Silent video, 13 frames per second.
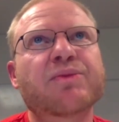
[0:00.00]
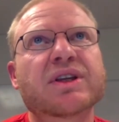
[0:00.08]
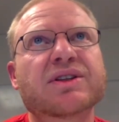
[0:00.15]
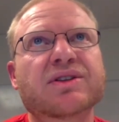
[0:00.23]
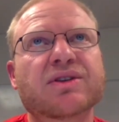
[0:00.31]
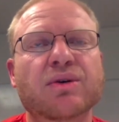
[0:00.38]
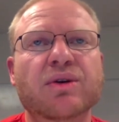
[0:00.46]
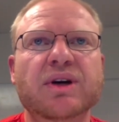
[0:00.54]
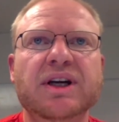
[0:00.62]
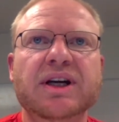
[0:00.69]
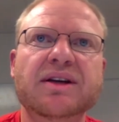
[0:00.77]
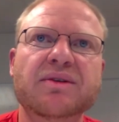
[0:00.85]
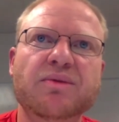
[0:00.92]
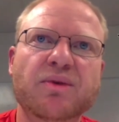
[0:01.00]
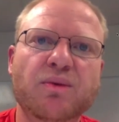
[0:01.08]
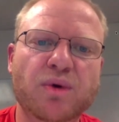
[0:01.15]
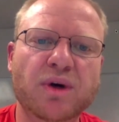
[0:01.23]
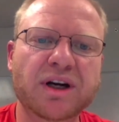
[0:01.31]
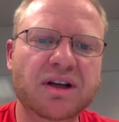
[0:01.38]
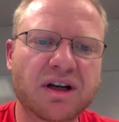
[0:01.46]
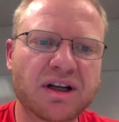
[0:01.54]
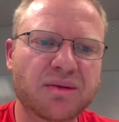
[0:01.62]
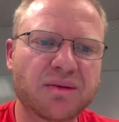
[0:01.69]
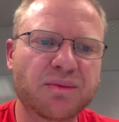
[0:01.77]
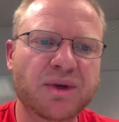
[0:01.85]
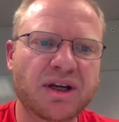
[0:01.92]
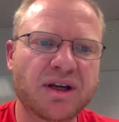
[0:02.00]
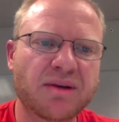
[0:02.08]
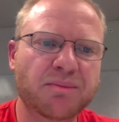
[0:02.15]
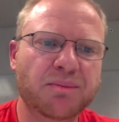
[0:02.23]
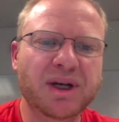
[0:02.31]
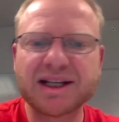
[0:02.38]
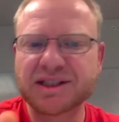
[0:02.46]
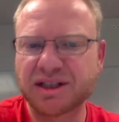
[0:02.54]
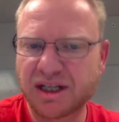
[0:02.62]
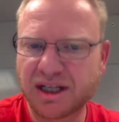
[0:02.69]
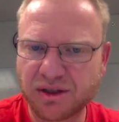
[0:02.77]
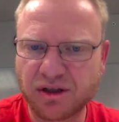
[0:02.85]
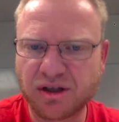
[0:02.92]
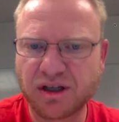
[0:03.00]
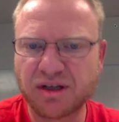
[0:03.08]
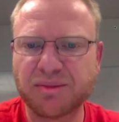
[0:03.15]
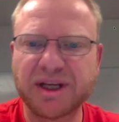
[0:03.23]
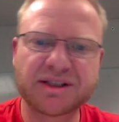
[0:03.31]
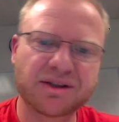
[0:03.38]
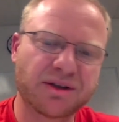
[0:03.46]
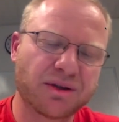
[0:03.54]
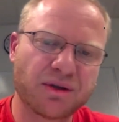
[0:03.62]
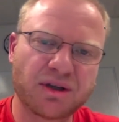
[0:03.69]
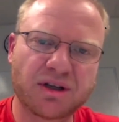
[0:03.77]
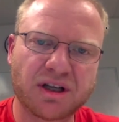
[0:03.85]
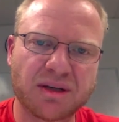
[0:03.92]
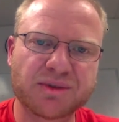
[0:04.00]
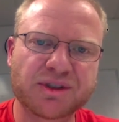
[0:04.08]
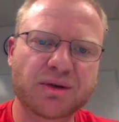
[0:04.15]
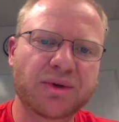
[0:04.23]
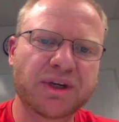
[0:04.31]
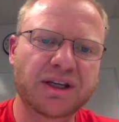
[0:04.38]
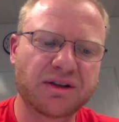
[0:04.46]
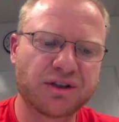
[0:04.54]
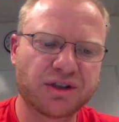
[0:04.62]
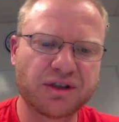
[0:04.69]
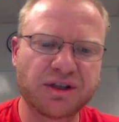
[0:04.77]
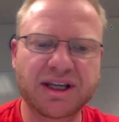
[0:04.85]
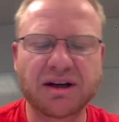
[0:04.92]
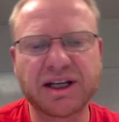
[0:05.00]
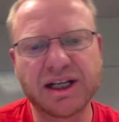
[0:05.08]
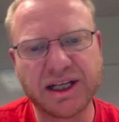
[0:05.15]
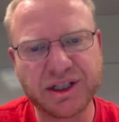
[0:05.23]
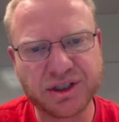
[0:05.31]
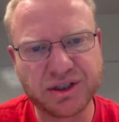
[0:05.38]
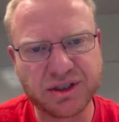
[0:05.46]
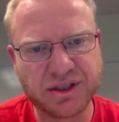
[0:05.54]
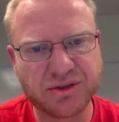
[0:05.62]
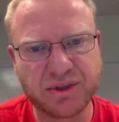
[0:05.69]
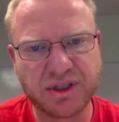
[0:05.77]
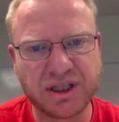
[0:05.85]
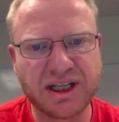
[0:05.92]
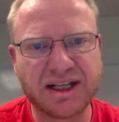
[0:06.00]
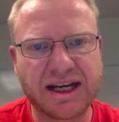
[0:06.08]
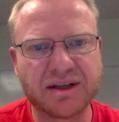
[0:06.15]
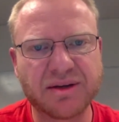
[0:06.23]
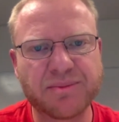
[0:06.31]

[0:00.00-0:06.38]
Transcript: so one column plus another column makes a third column. So we can do calculations within that.